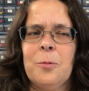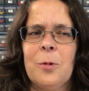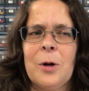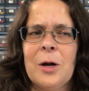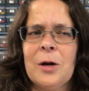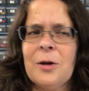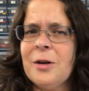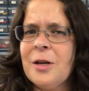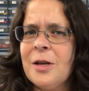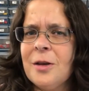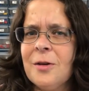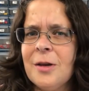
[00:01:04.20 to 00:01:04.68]

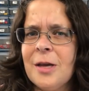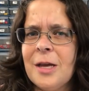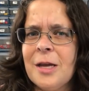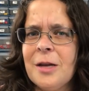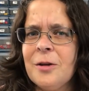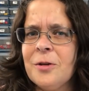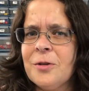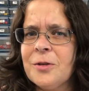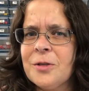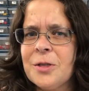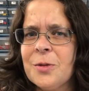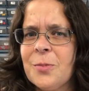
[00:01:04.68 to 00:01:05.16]
where do you
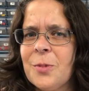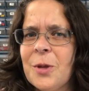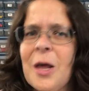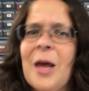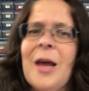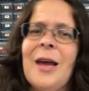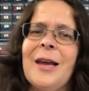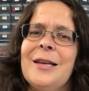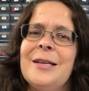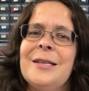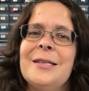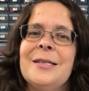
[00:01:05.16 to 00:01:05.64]
get your
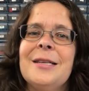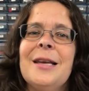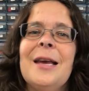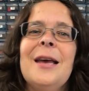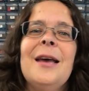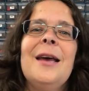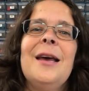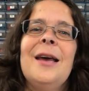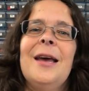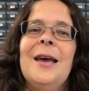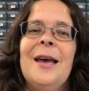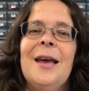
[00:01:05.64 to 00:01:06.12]
supplies?
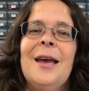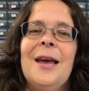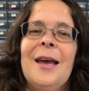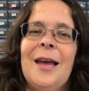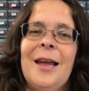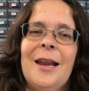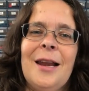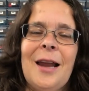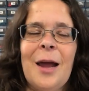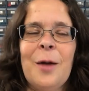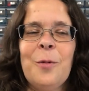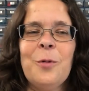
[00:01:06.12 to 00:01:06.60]

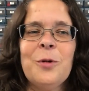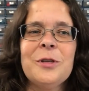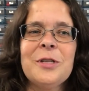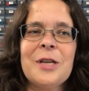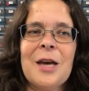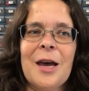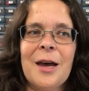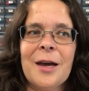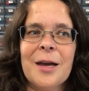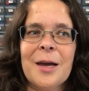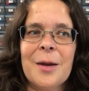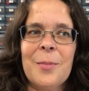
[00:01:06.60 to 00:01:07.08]
And I will
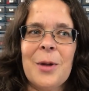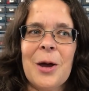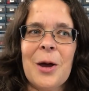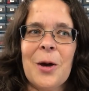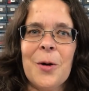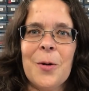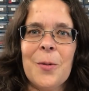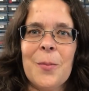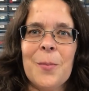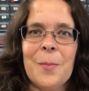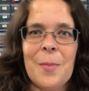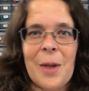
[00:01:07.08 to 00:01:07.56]
talk
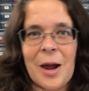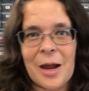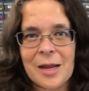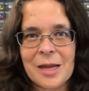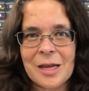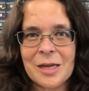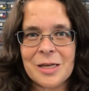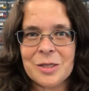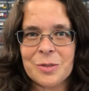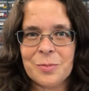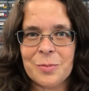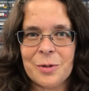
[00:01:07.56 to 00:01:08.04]
about my
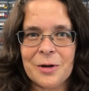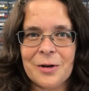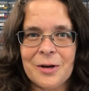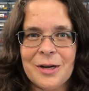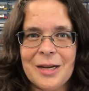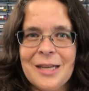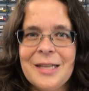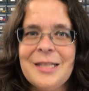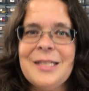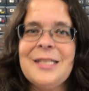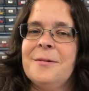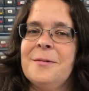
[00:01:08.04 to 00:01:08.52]

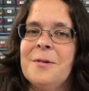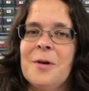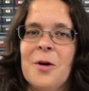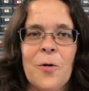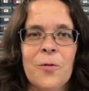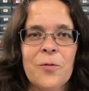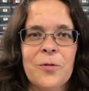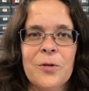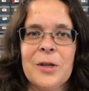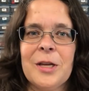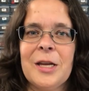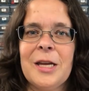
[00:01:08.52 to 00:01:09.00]
experience.
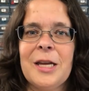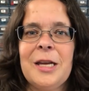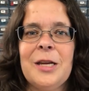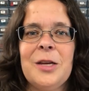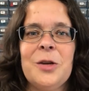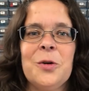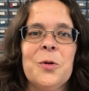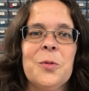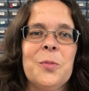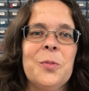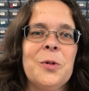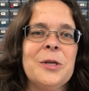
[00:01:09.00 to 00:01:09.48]
Hopefully
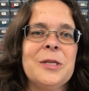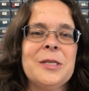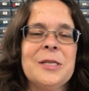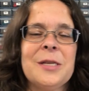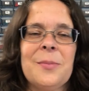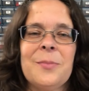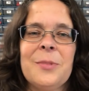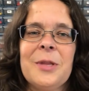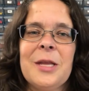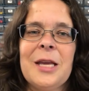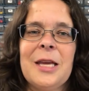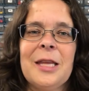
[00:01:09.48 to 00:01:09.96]
you'll put
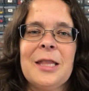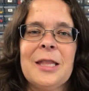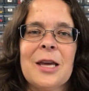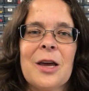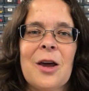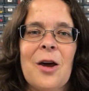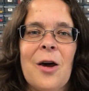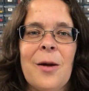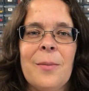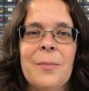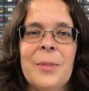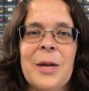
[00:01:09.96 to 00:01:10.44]
something in the
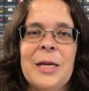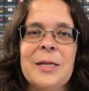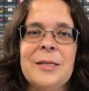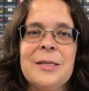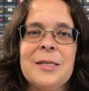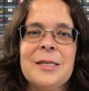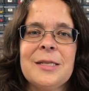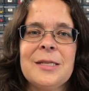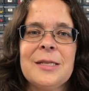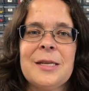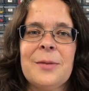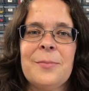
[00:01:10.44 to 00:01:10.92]

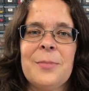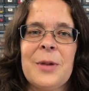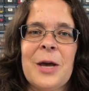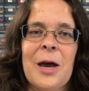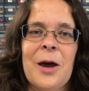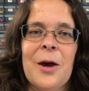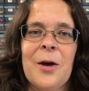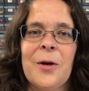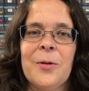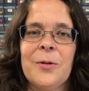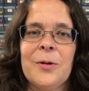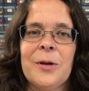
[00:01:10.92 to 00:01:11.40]
comments
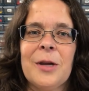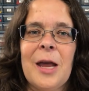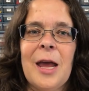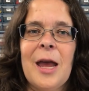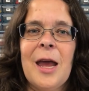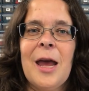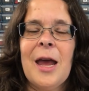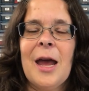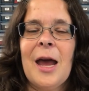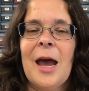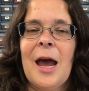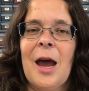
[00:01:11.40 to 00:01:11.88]
about
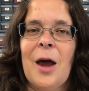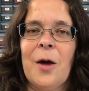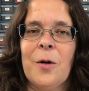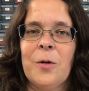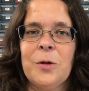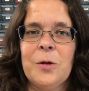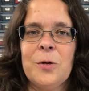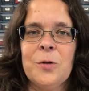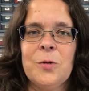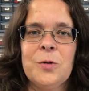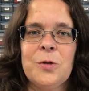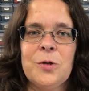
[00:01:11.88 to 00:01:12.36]
how
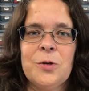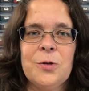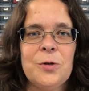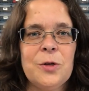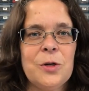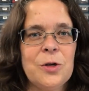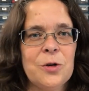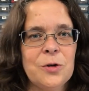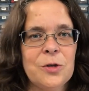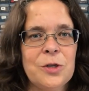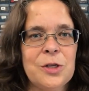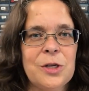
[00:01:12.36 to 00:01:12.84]
you do
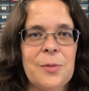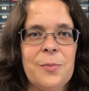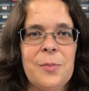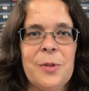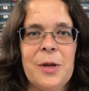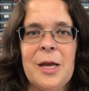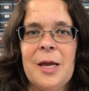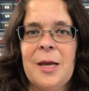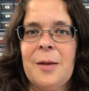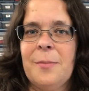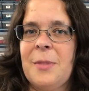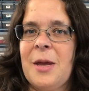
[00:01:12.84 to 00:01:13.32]
your
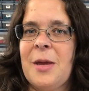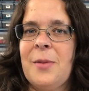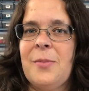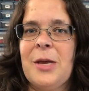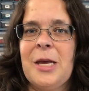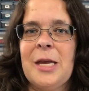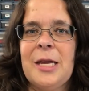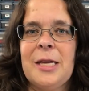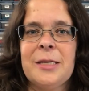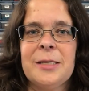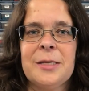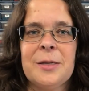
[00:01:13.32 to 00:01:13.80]
shipping,
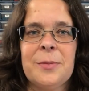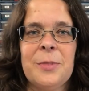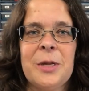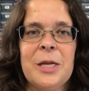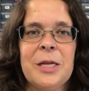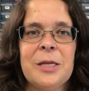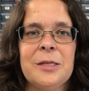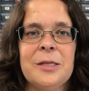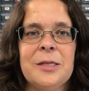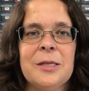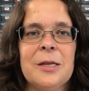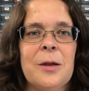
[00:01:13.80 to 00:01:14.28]
maybe some
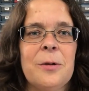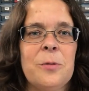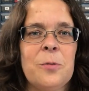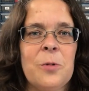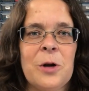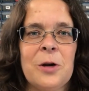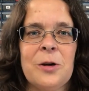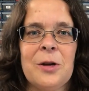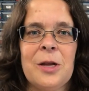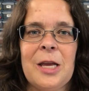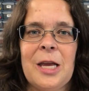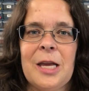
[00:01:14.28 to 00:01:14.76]
hints on
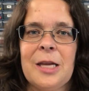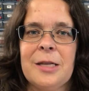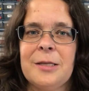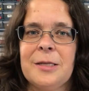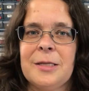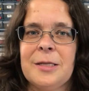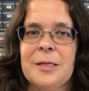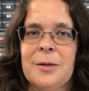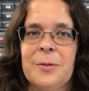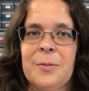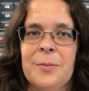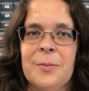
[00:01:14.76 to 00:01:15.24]
where to
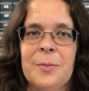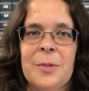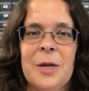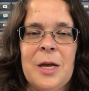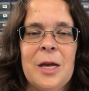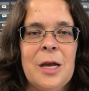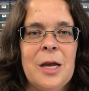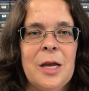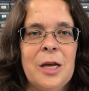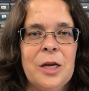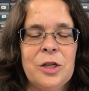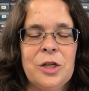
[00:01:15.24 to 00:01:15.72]
get some
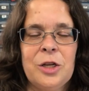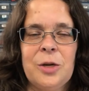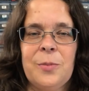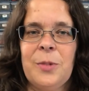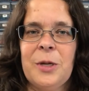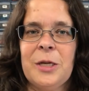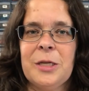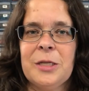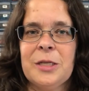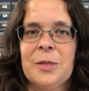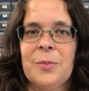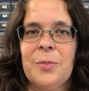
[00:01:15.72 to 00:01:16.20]

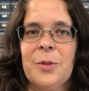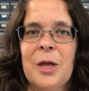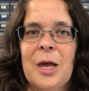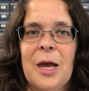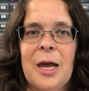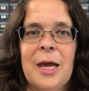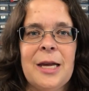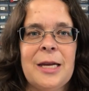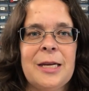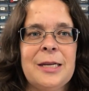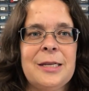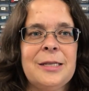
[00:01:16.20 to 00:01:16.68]
shipping
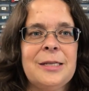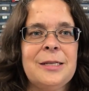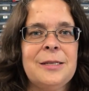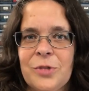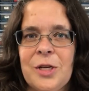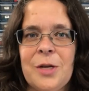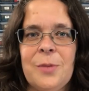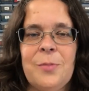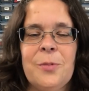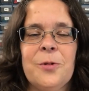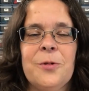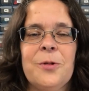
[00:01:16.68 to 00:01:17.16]
supplies
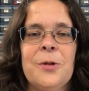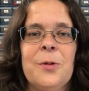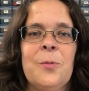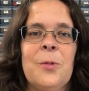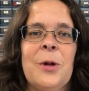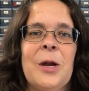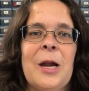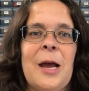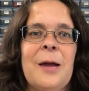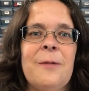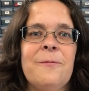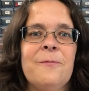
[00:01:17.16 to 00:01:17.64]
cheaper than
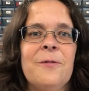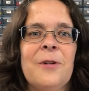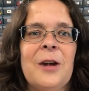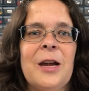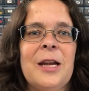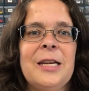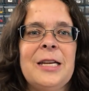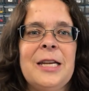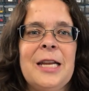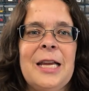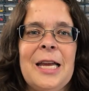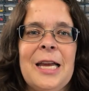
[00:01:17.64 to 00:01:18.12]
what I'm
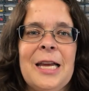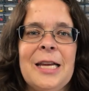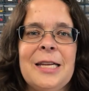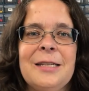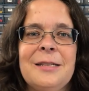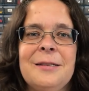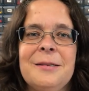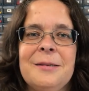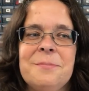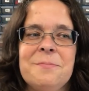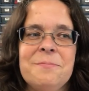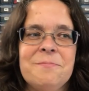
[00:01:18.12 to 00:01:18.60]
finding
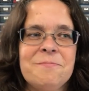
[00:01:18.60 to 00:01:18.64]
it,